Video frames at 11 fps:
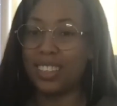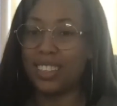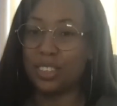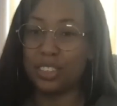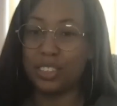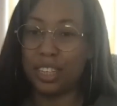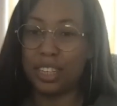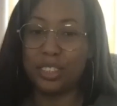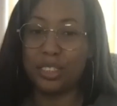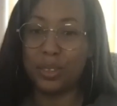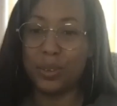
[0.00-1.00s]
It's just like a
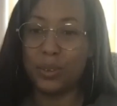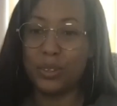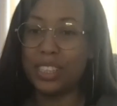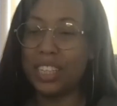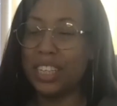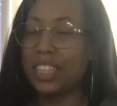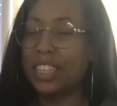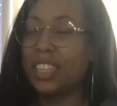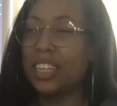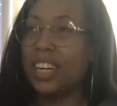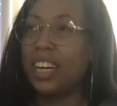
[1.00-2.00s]
general thing.
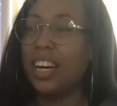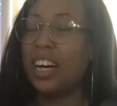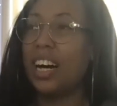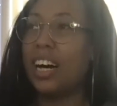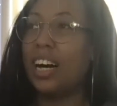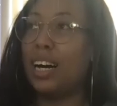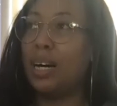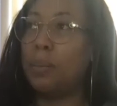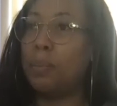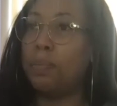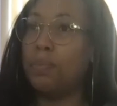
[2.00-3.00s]
Mm-hmm.
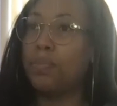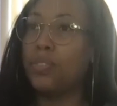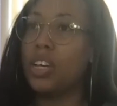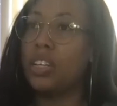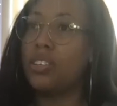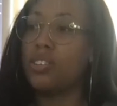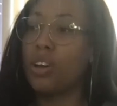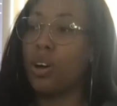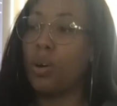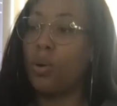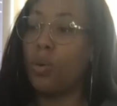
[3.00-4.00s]
Um, and
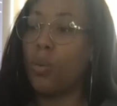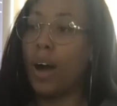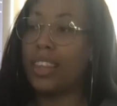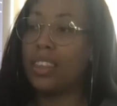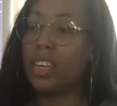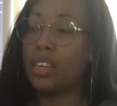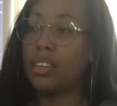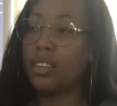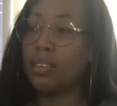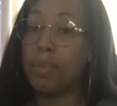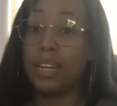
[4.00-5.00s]
so I think
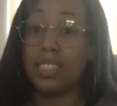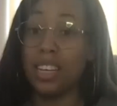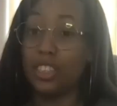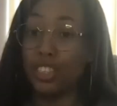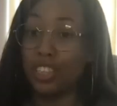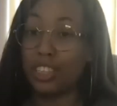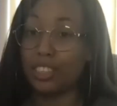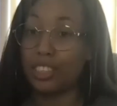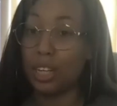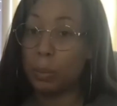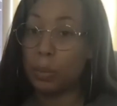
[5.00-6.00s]
meditation
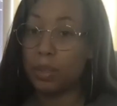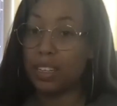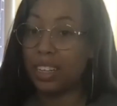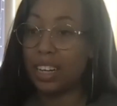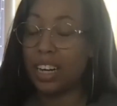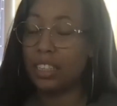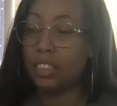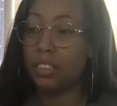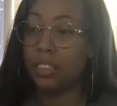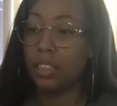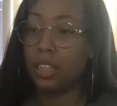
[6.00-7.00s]
actually helps me a lot.
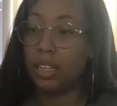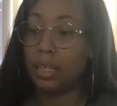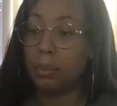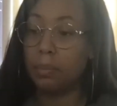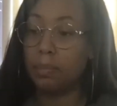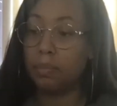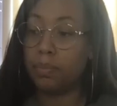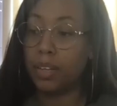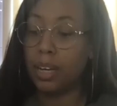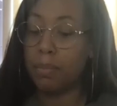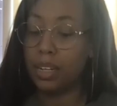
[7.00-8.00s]
Mm-hmm. Um,
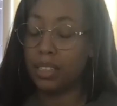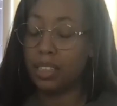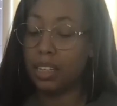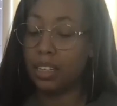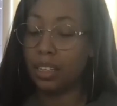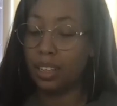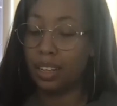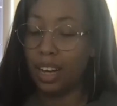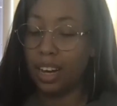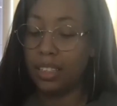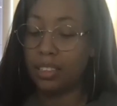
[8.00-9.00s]
I meditate a
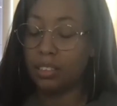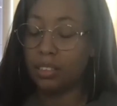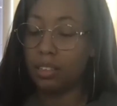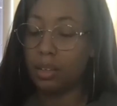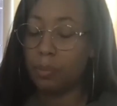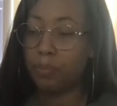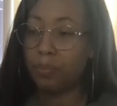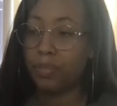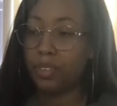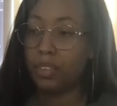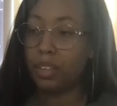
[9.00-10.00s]
lot.
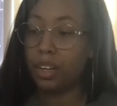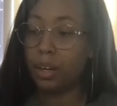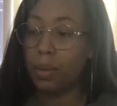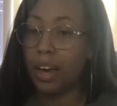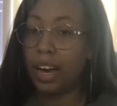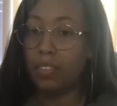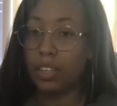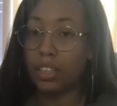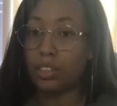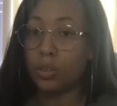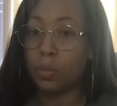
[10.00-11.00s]
Um,
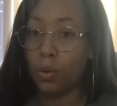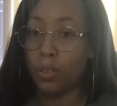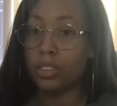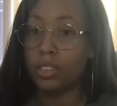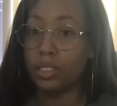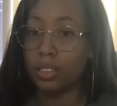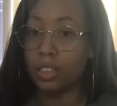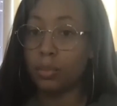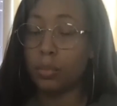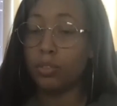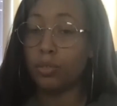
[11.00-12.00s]
having a support
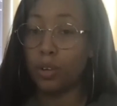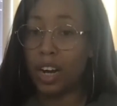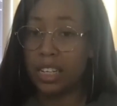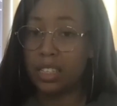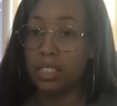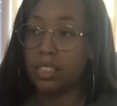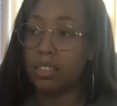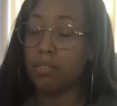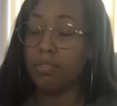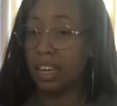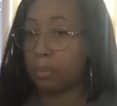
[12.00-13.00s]
system of friends
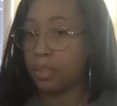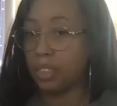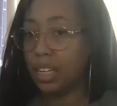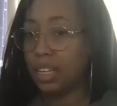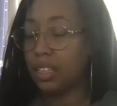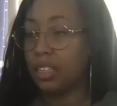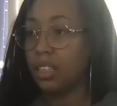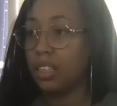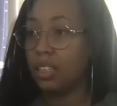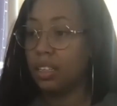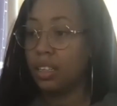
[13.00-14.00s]
and family
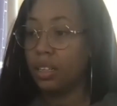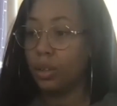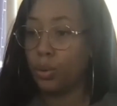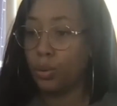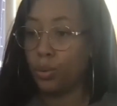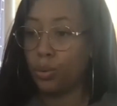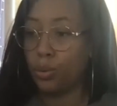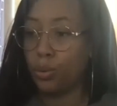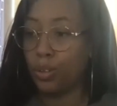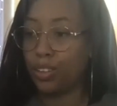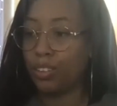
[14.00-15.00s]

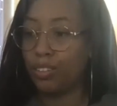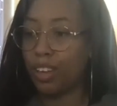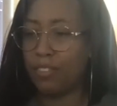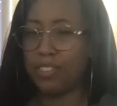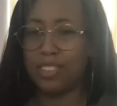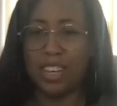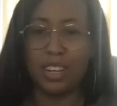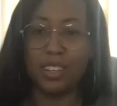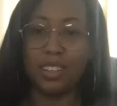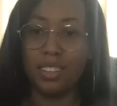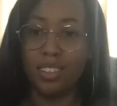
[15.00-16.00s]
who have
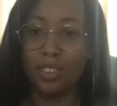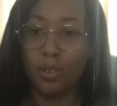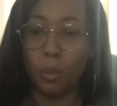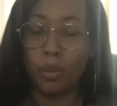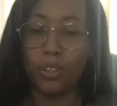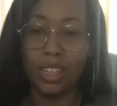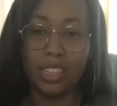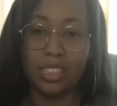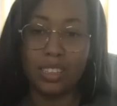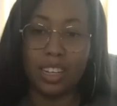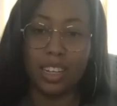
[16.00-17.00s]
seen your
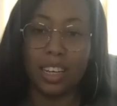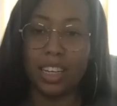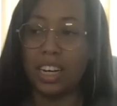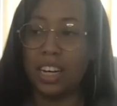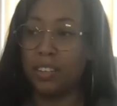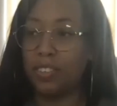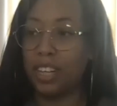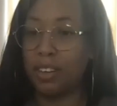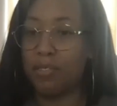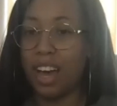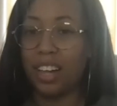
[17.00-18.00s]
brilliance and can kind of
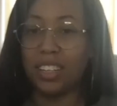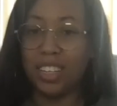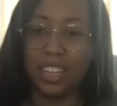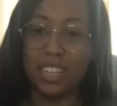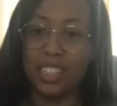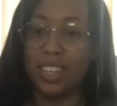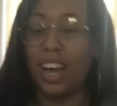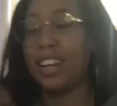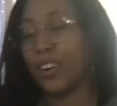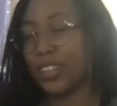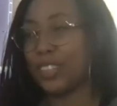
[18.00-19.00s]
like validate it. And I
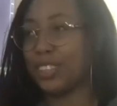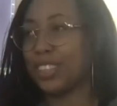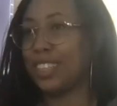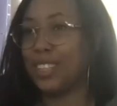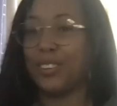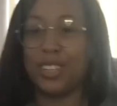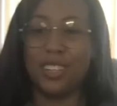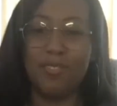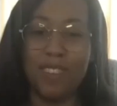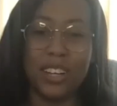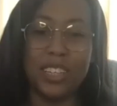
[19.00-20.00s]
know I just said you don't
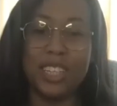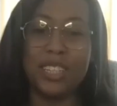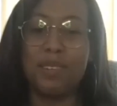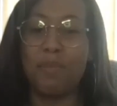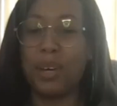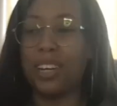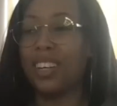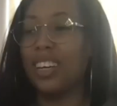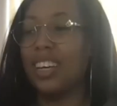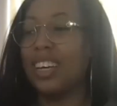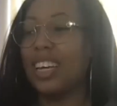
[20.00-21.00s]
need validation, but
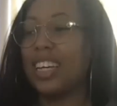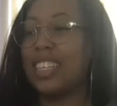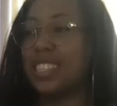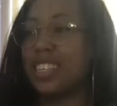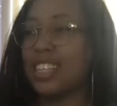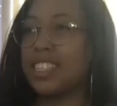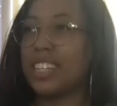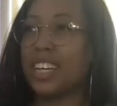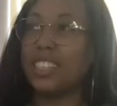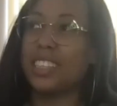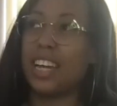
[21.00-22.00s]
it's it's
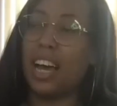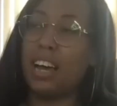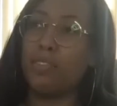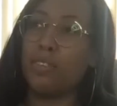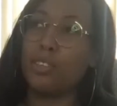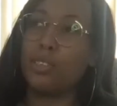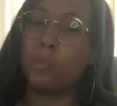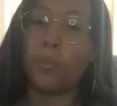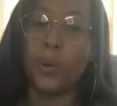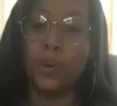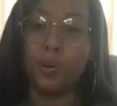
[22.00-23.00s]
nice to have a
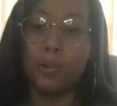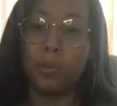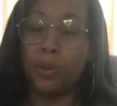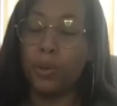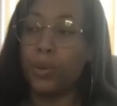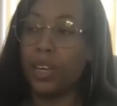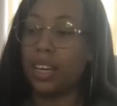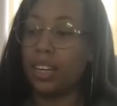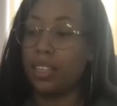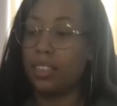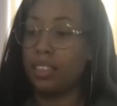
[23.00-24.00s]
support group who
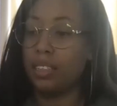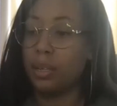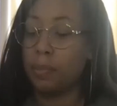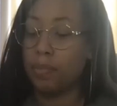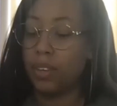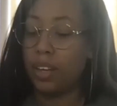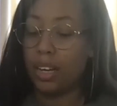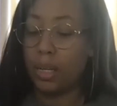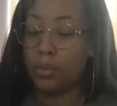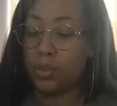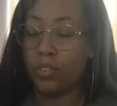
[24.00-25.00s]
can
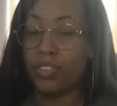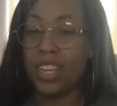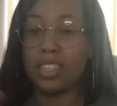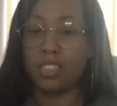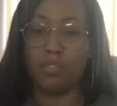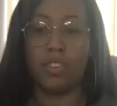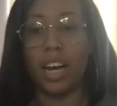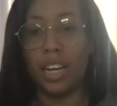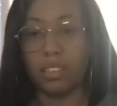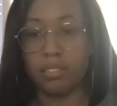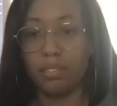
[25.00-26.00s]
um, sort of testify
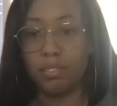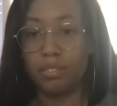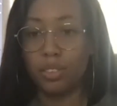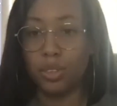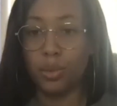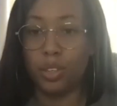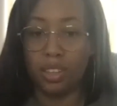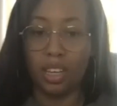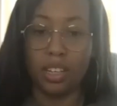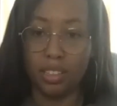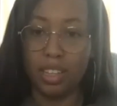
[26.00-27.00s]
yeah. to the
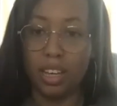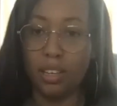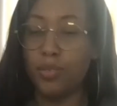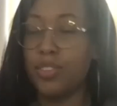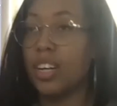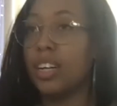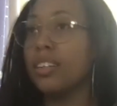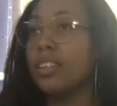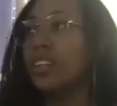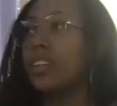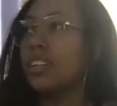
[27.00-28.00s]
things that you've done
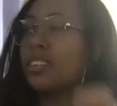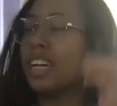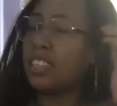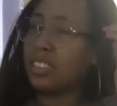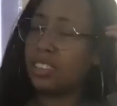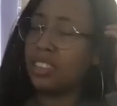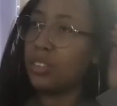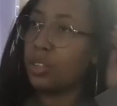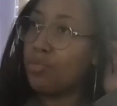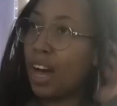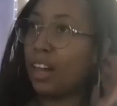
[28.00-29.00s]
not
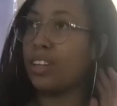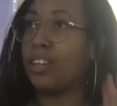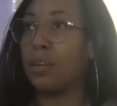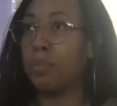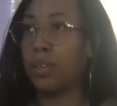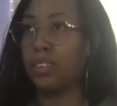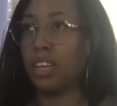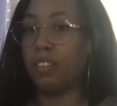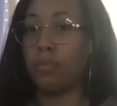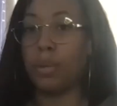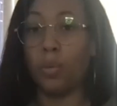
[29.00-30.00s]
necessarily validate, but
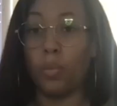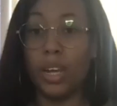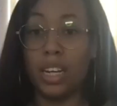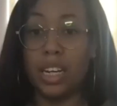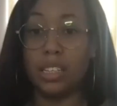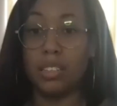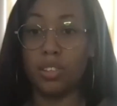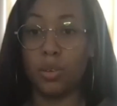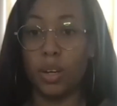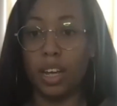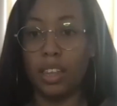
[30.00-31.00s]
they've been a witness
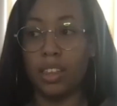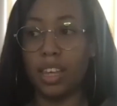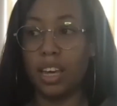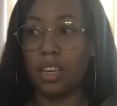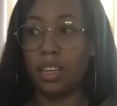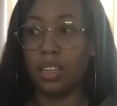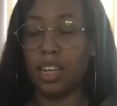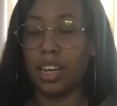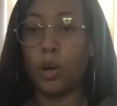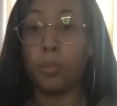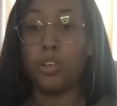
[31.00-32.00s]
to it and they can
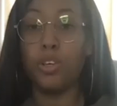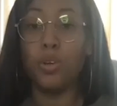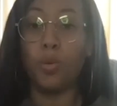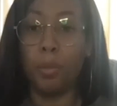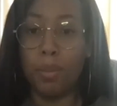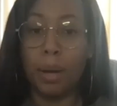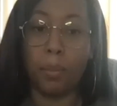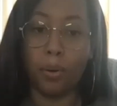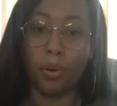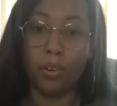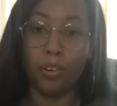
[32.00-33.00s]
help you mm-hmm.
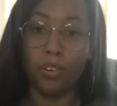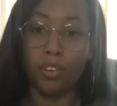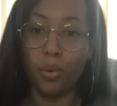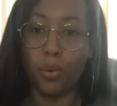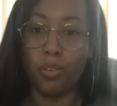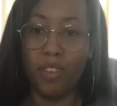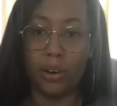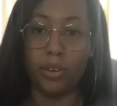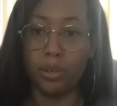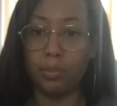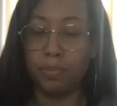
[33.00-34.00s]
remember your value.